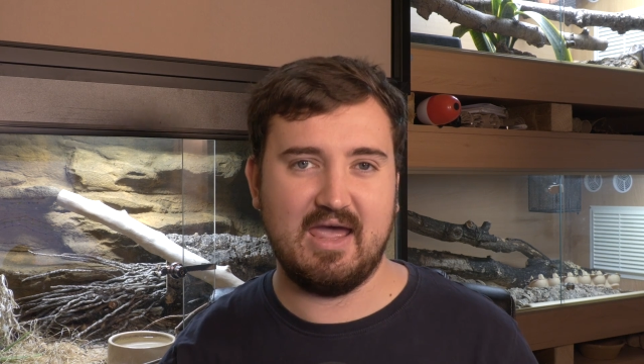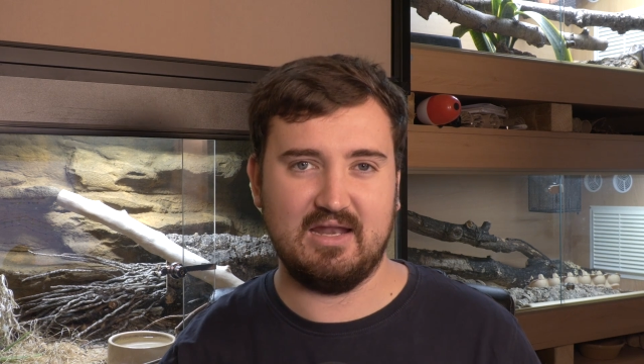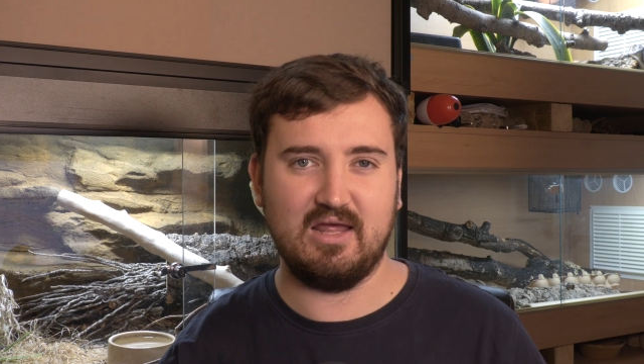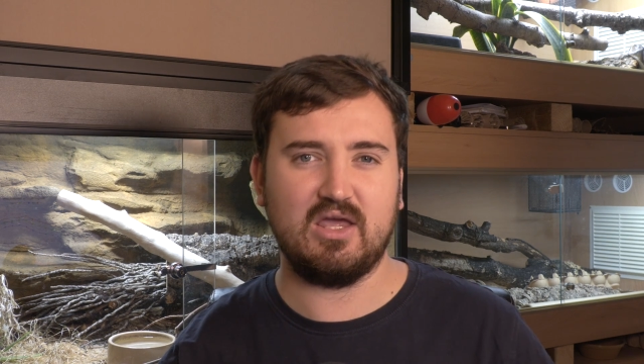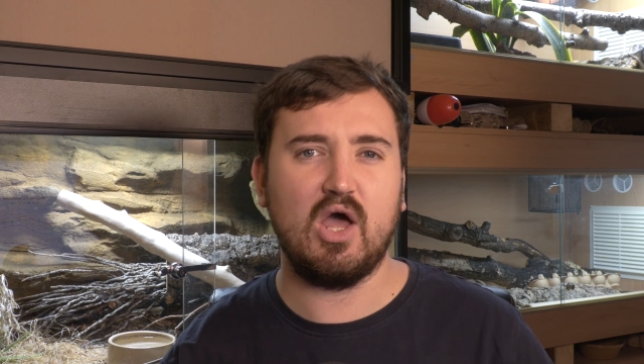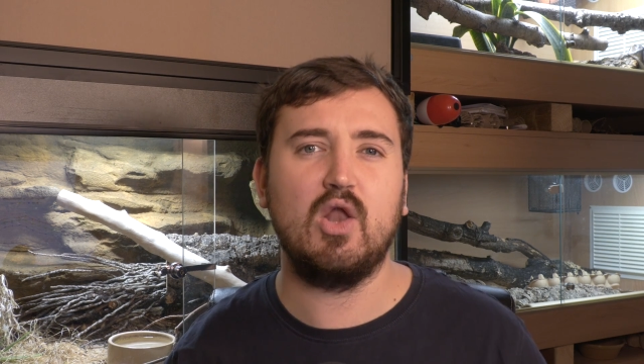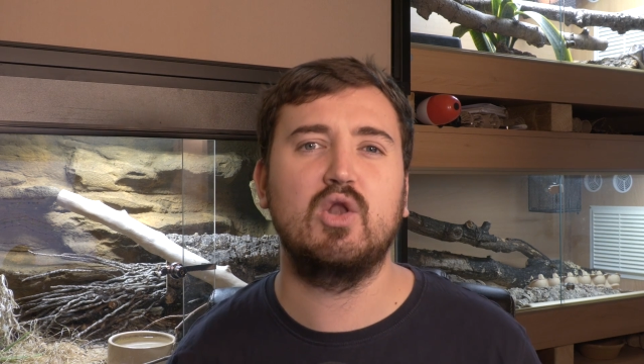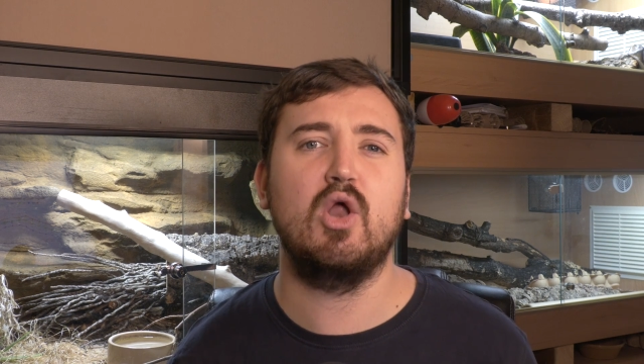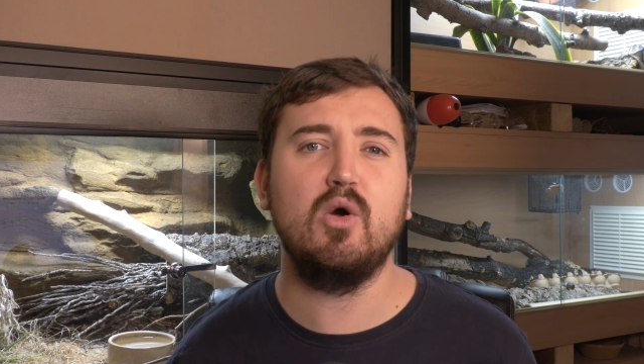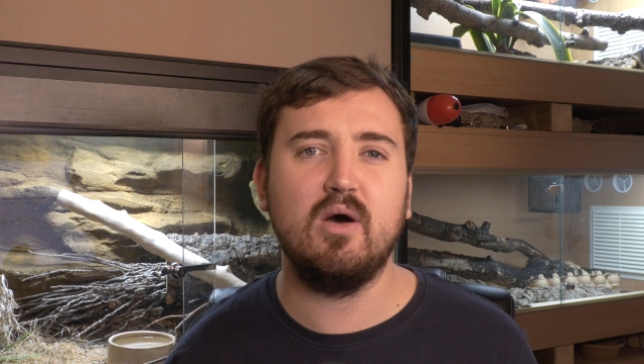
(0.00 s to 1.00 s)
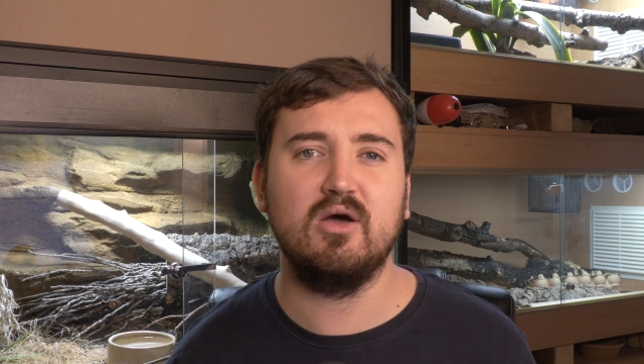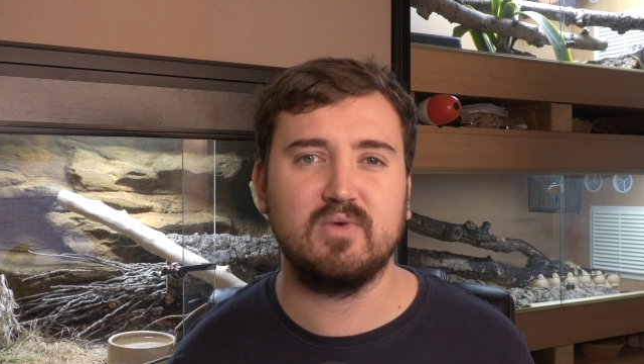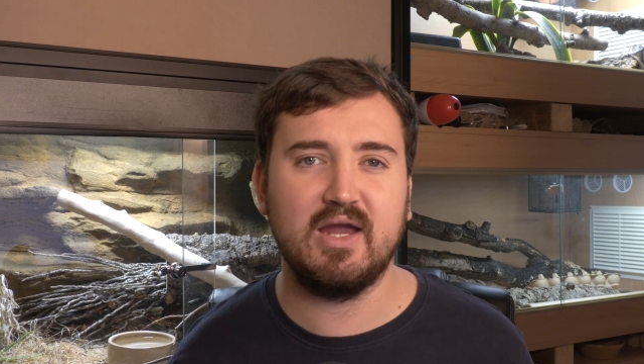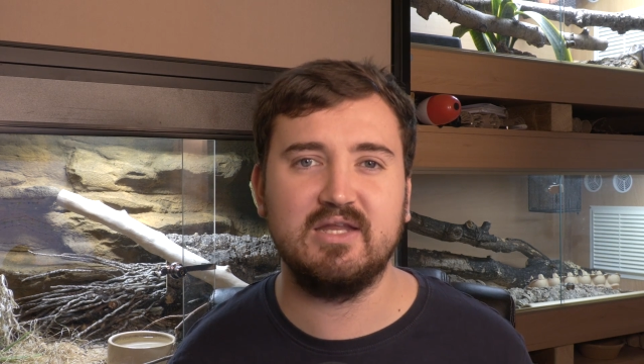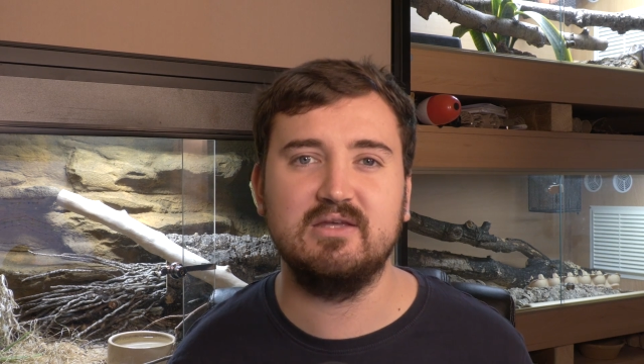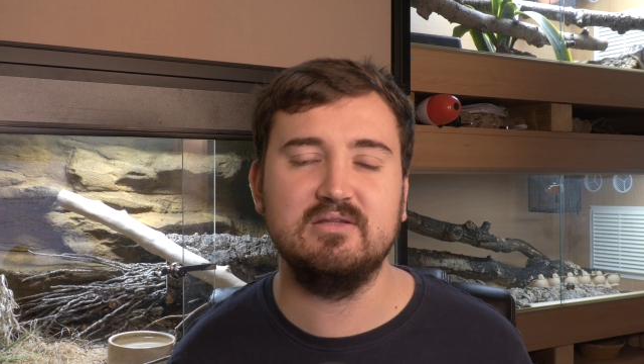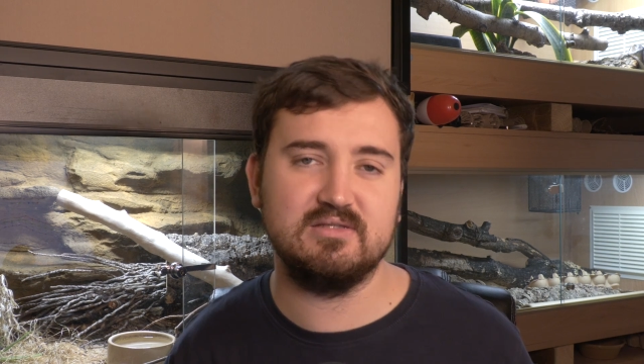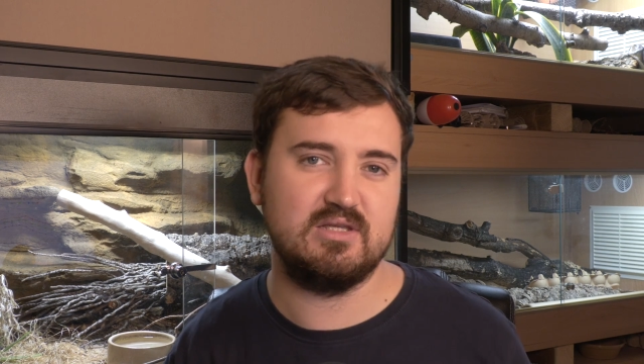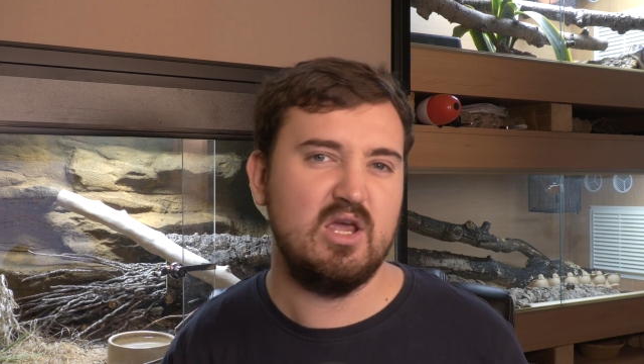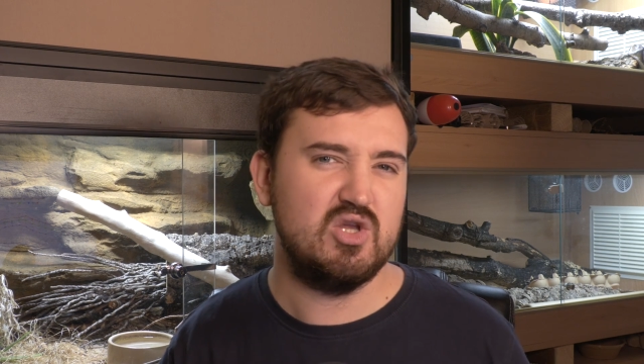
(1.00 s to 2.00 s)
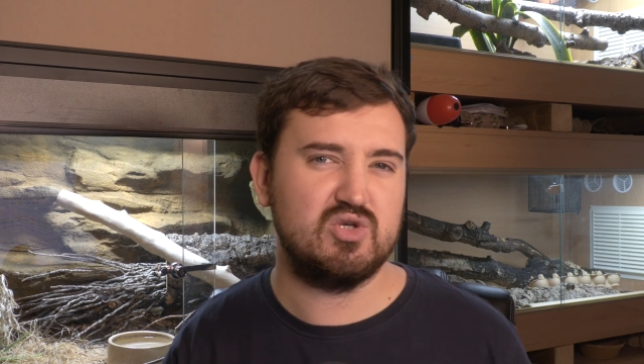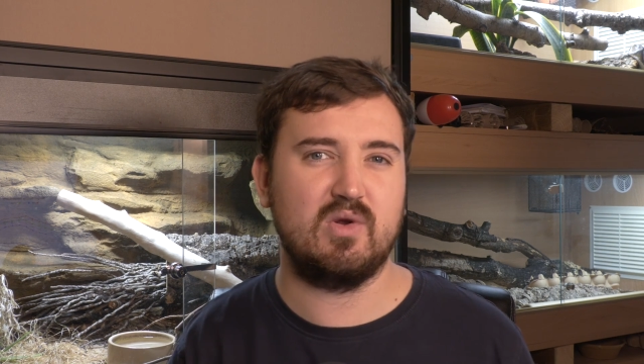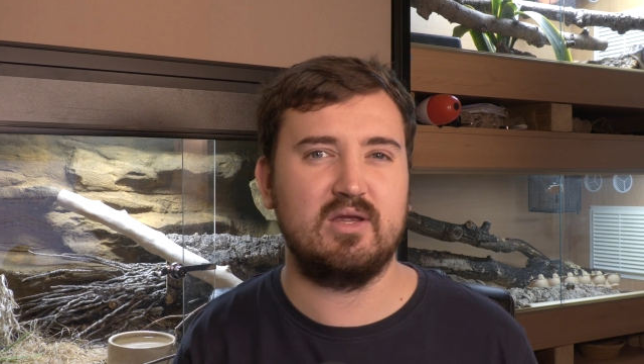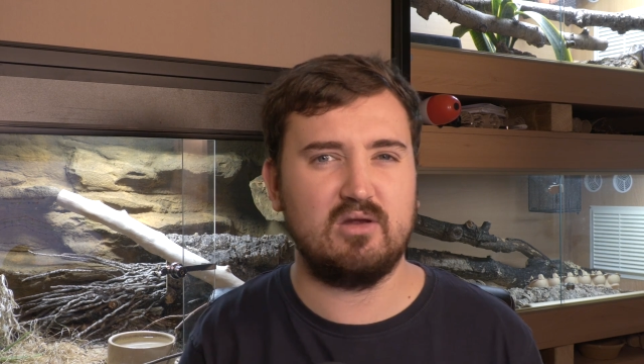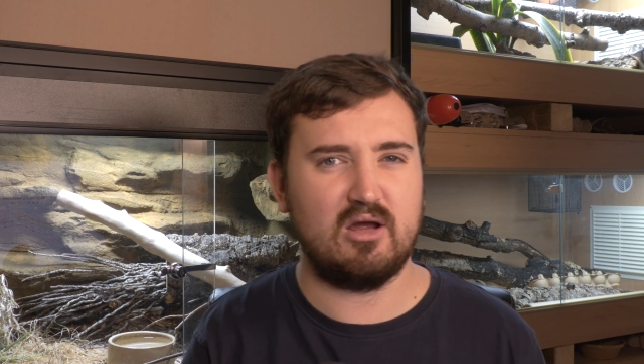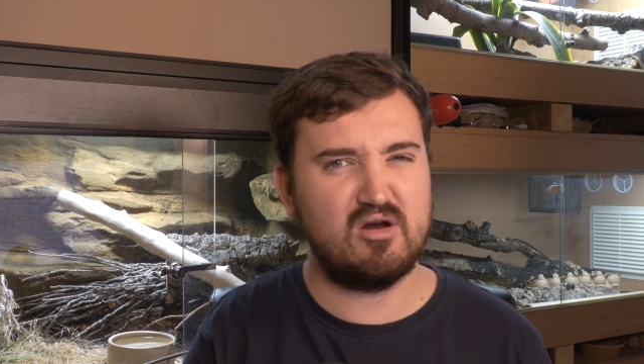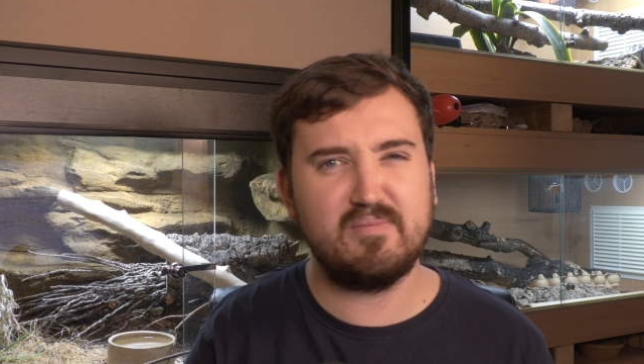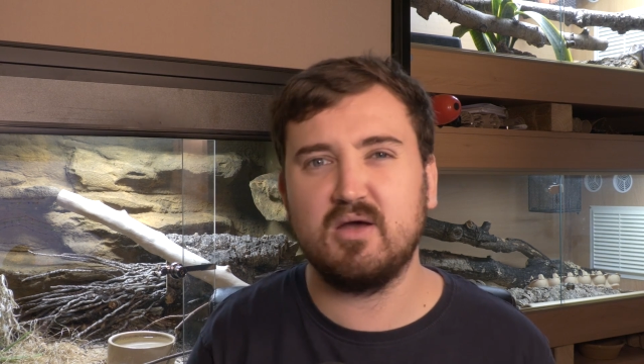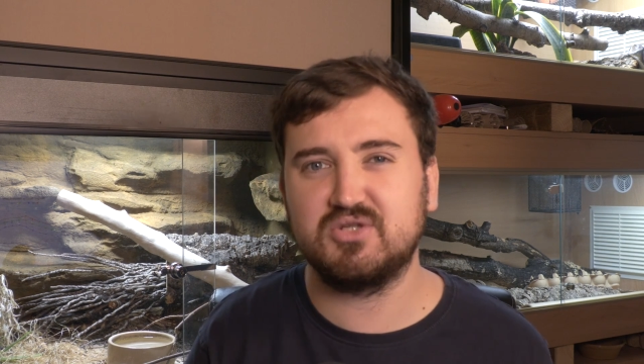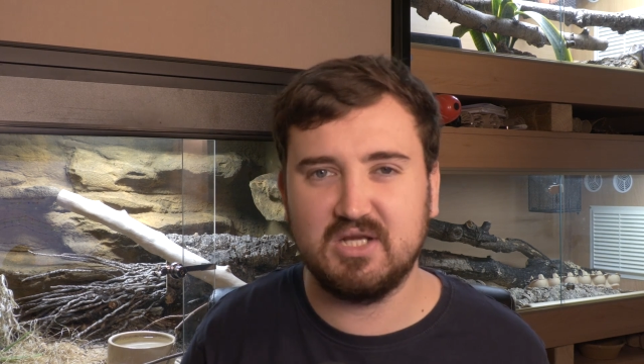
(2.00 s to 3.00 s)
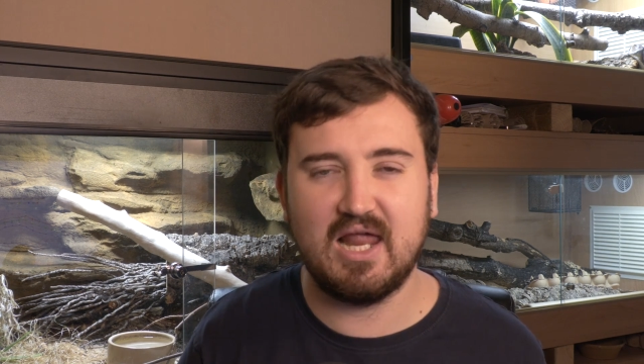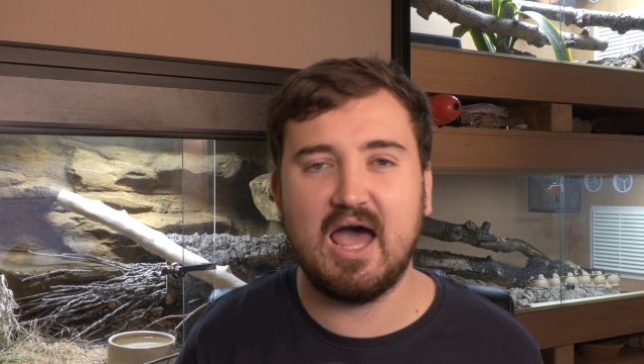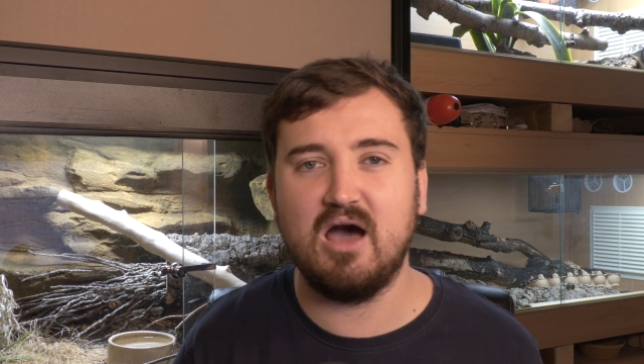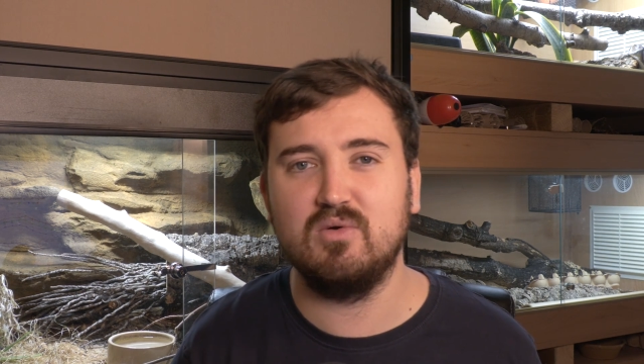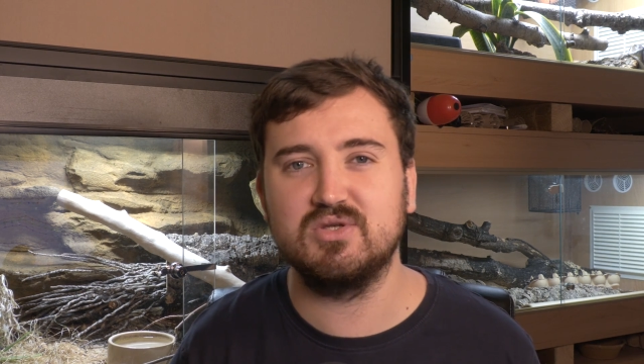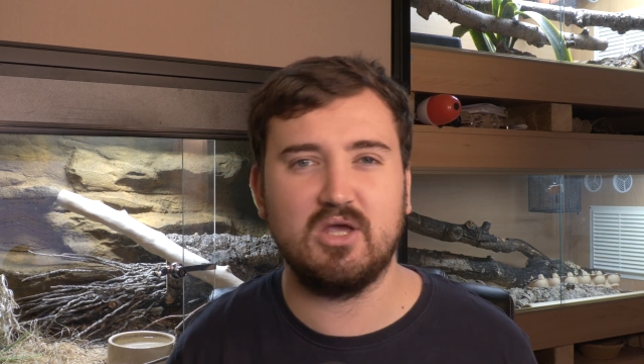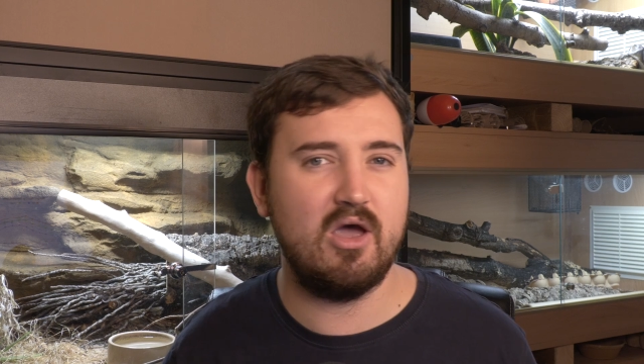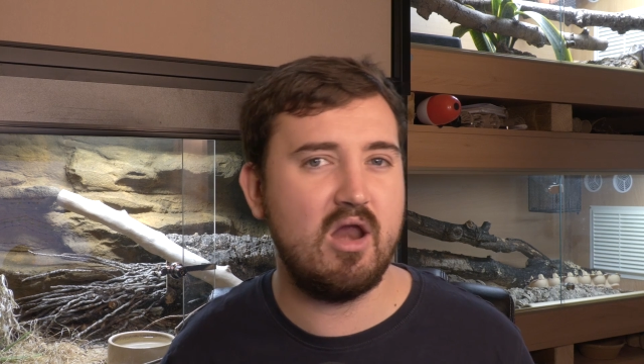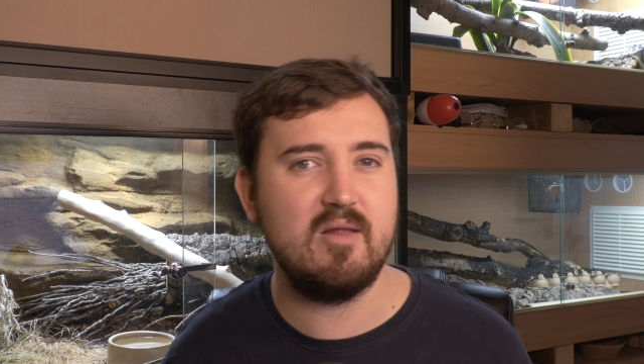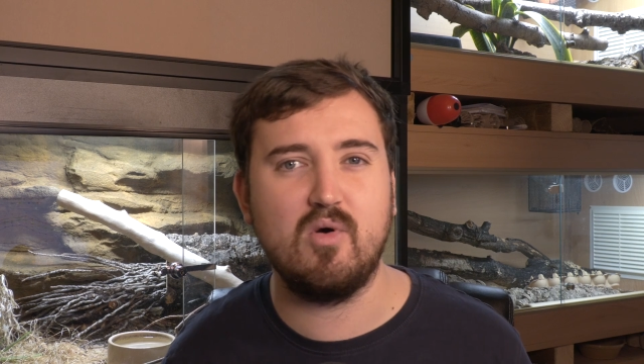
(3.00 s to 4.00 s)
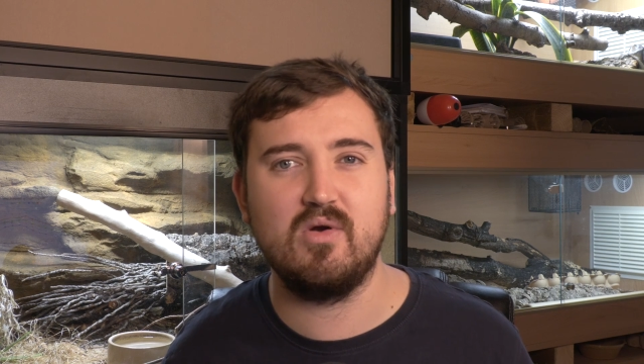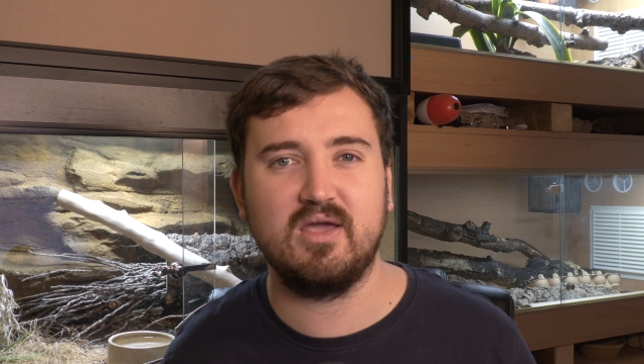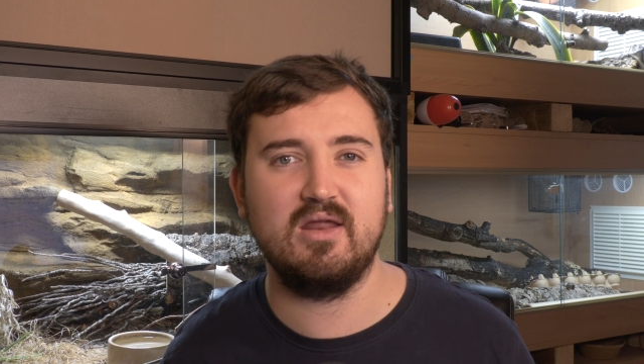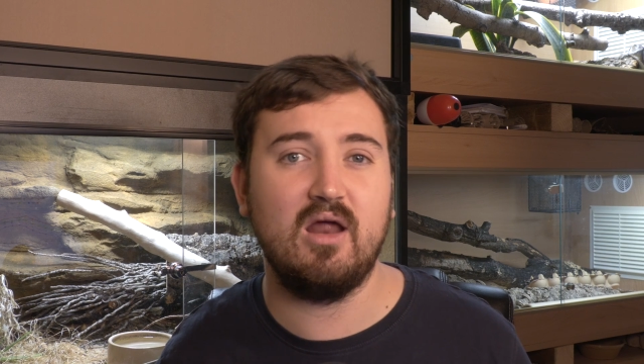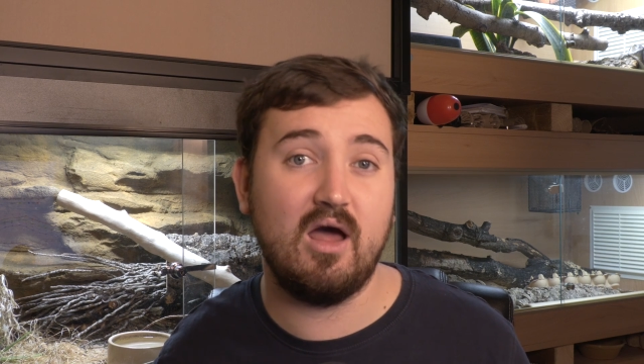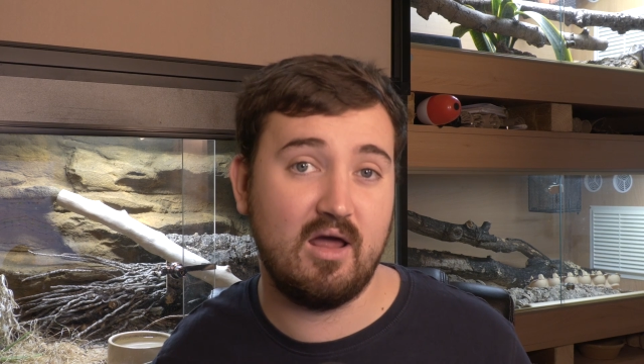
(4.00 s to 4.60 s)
at like a lower irradiance during crepuscular hours, early morning and